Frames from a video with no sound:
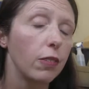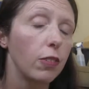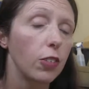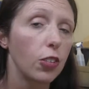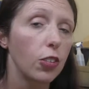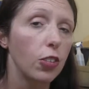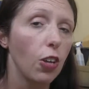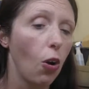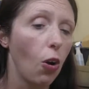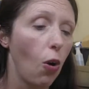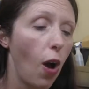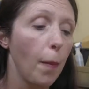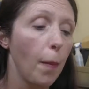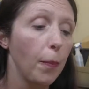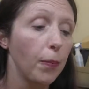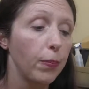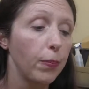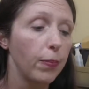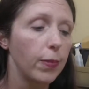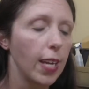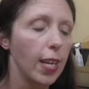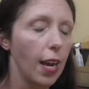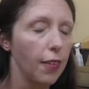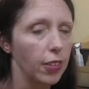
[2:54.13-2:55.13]
so
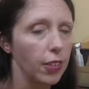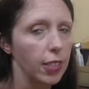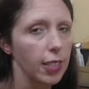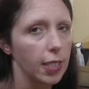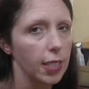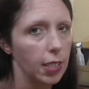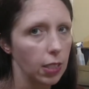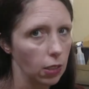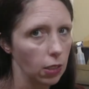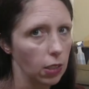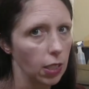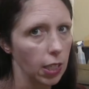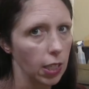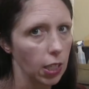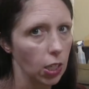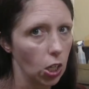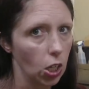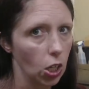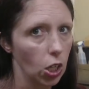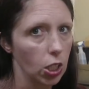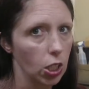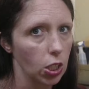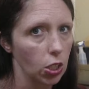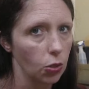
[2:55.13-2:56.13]
I'm definitely still going to
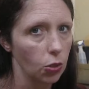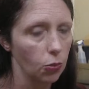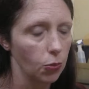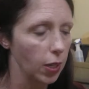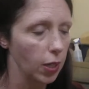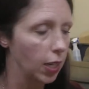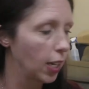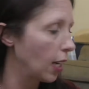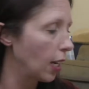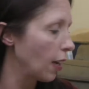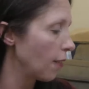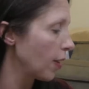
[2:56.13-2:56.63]
encourage the reading